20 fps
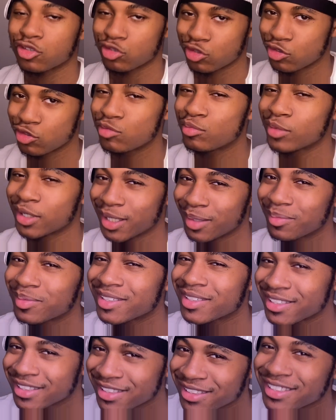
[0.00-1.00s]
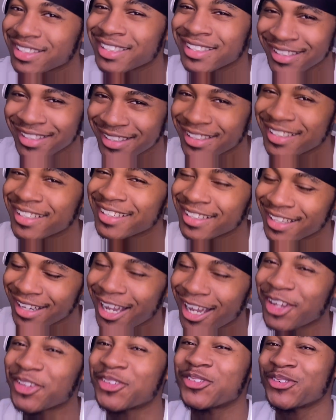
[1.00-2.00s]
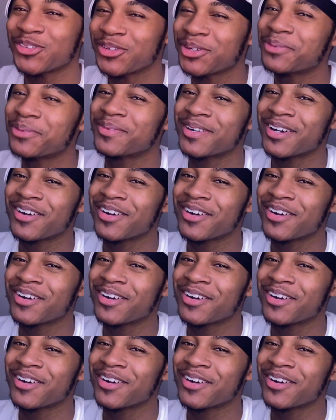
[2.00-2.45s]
two black pairs. Yeah, I got two of them.